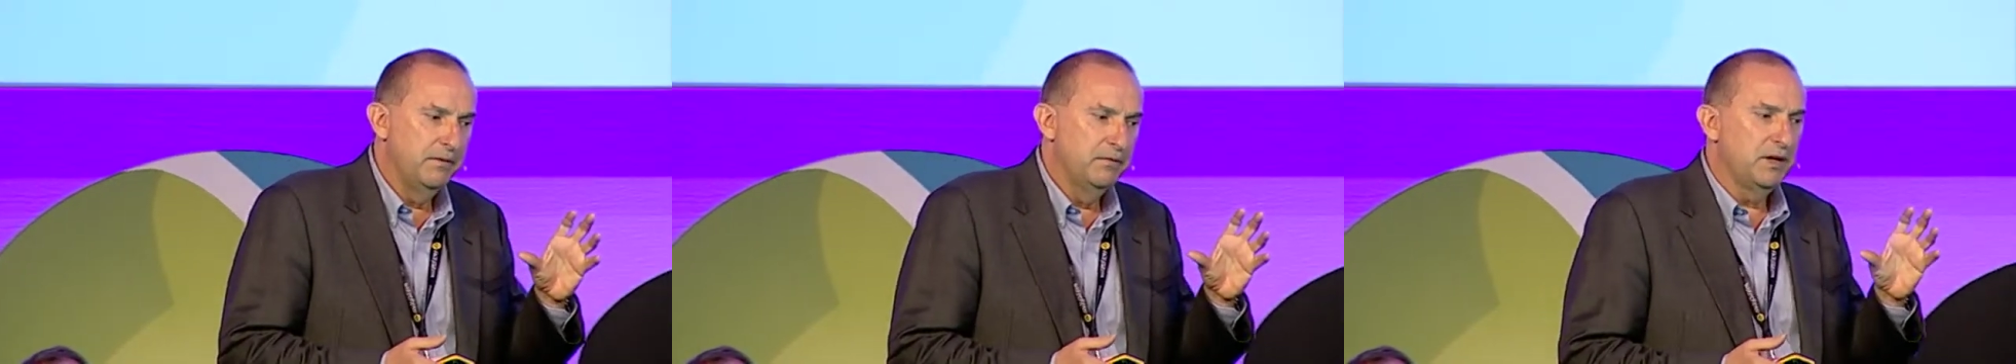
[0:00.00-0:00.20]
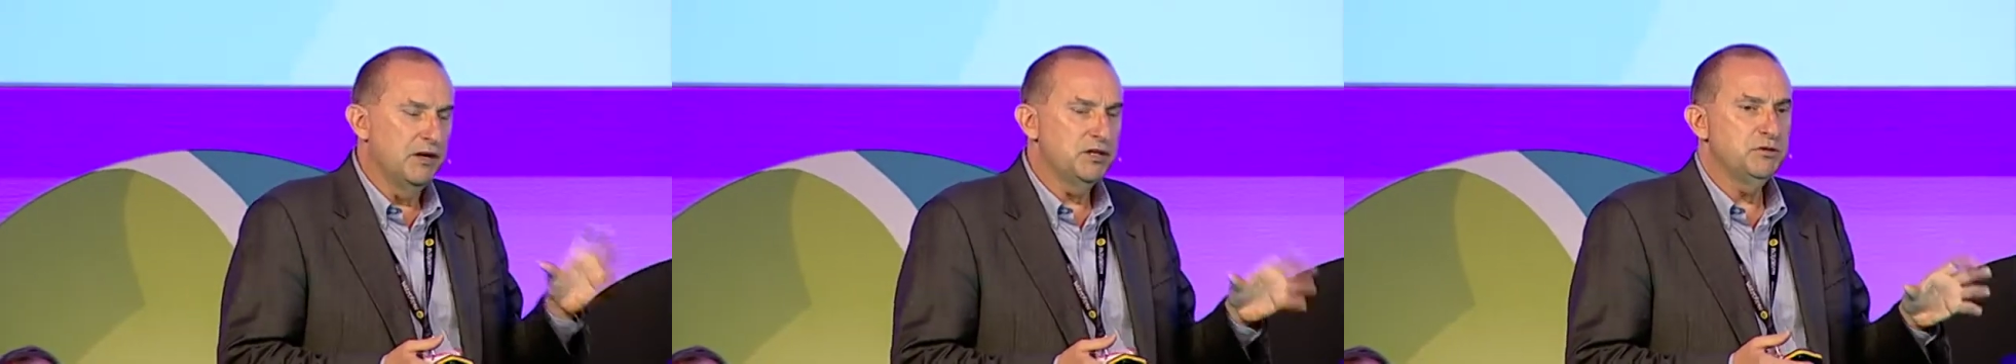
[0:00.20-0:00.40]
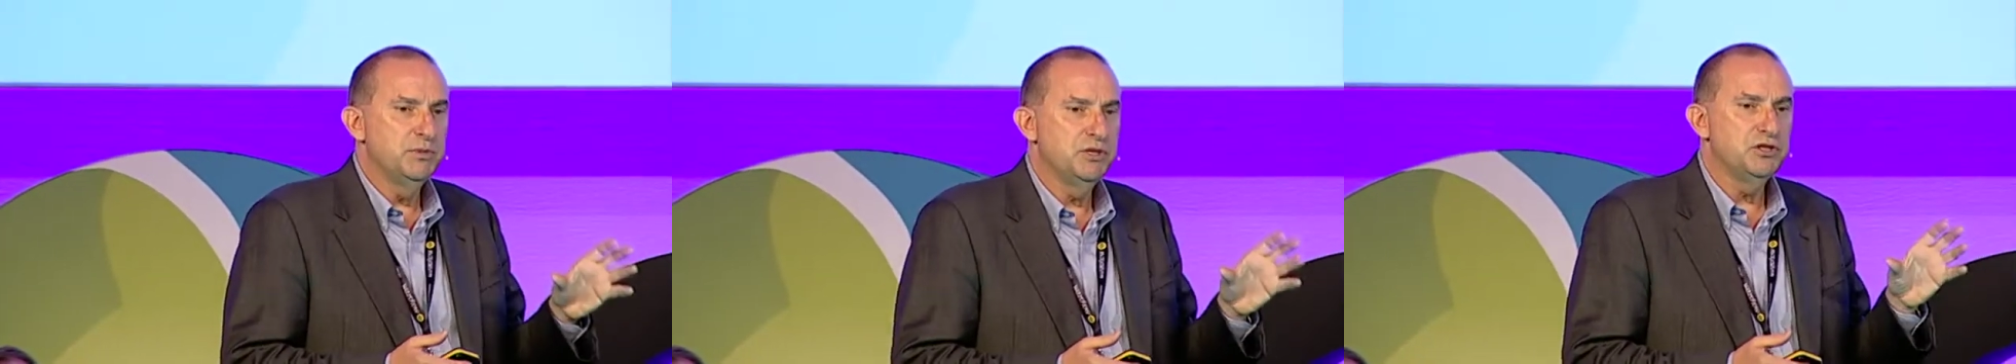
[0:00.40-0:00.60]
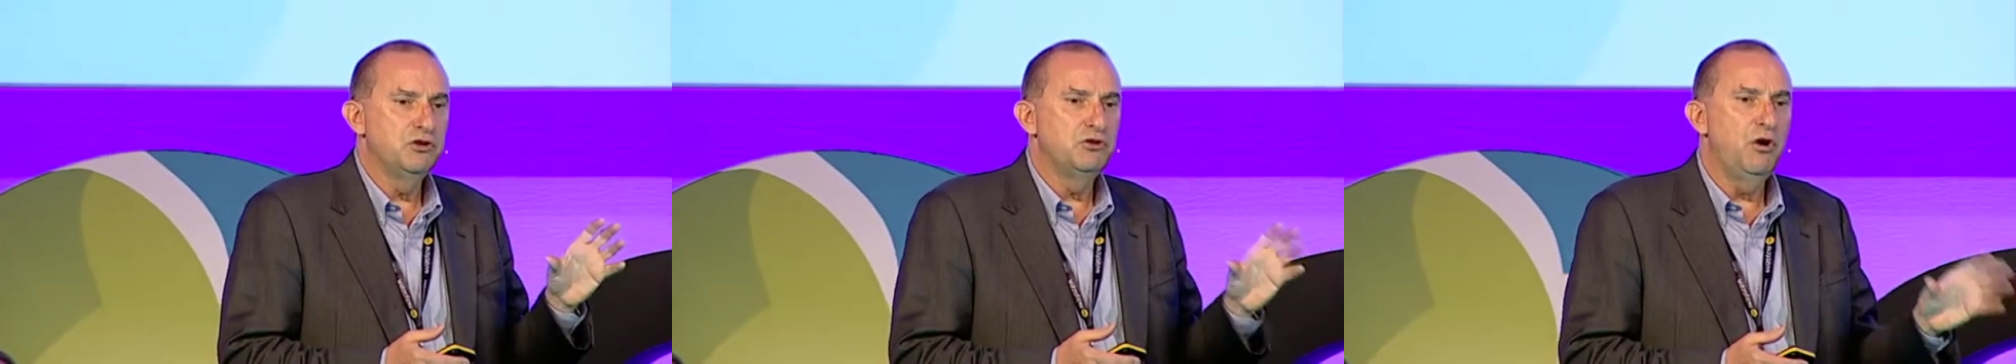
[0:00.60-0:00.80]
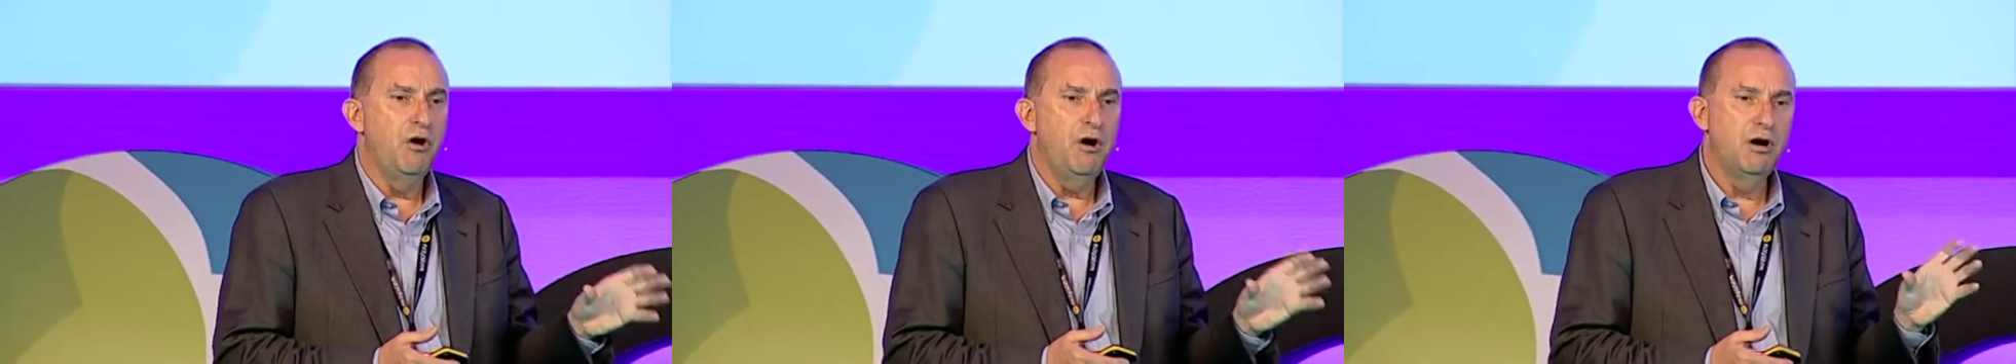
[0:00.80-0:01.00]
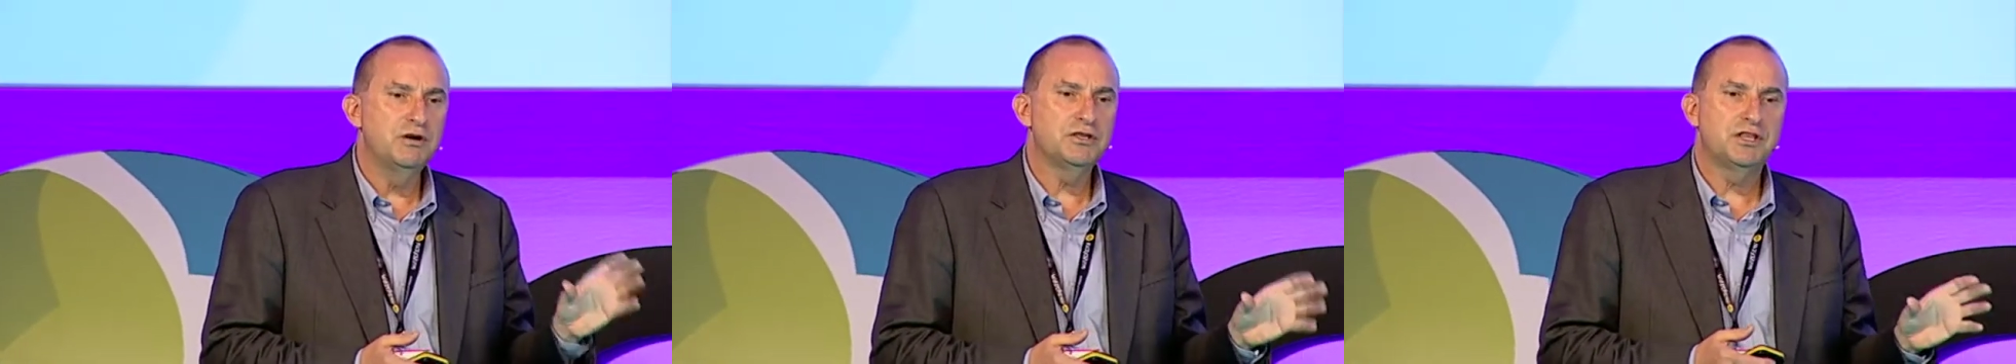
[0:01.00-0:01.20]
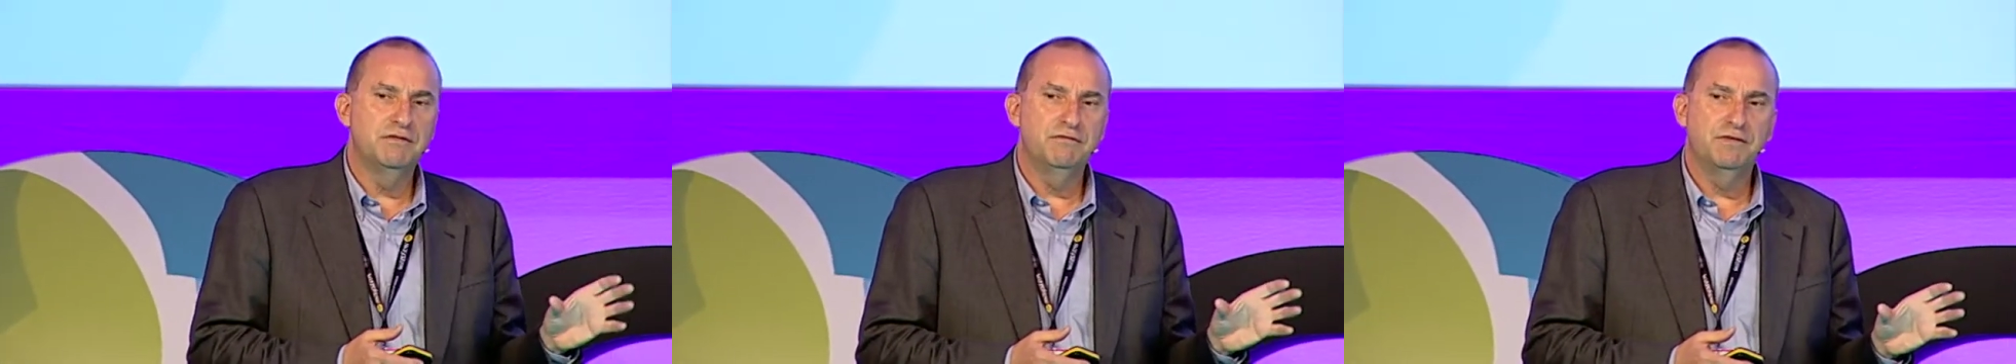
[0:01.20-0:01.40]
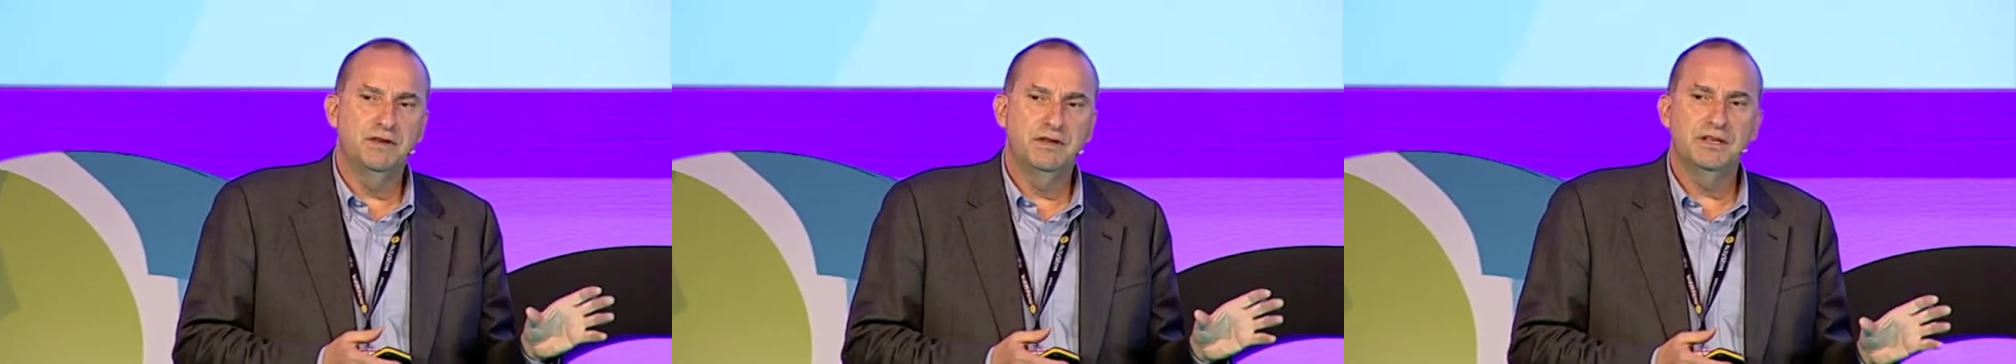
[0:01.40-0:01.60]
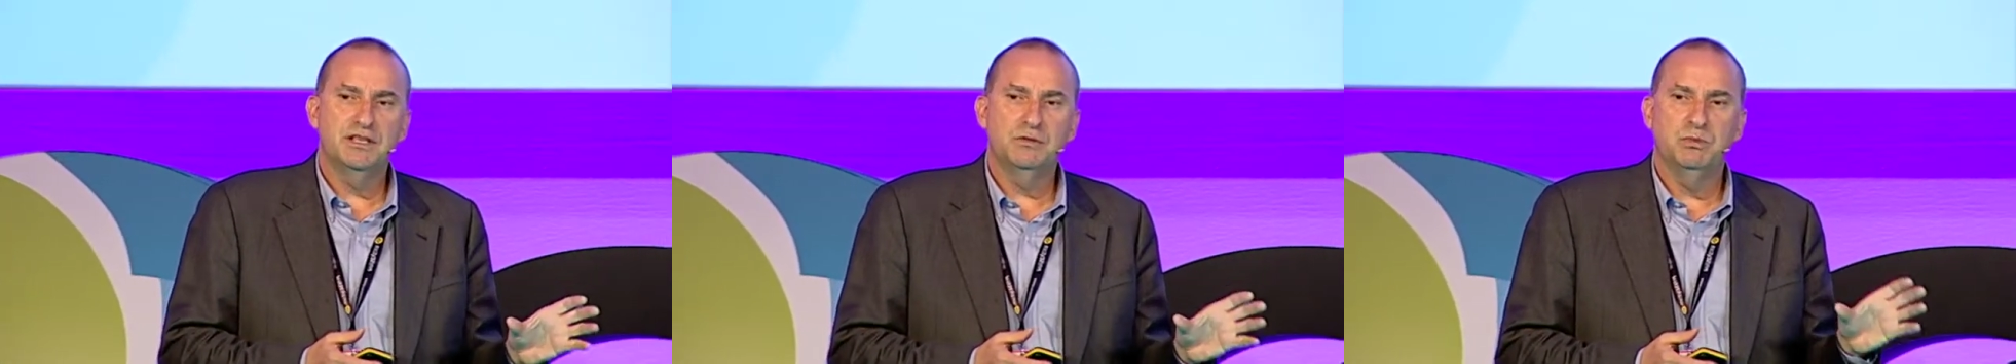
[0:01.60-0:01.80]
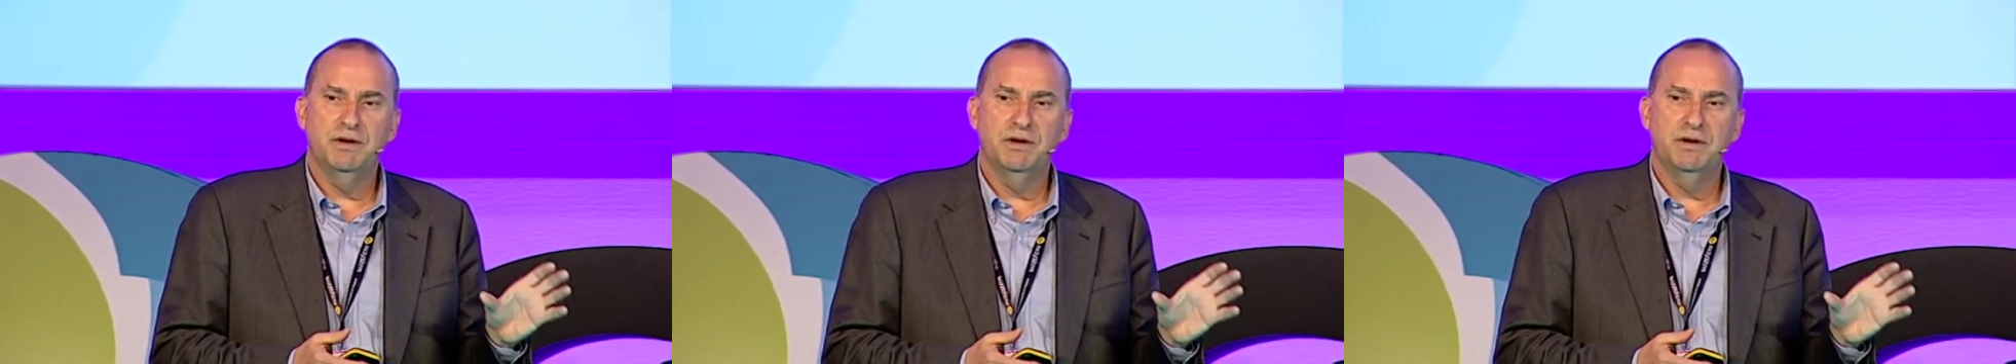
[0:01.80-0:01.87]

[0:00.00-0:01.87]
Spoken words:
customers are not asking for this,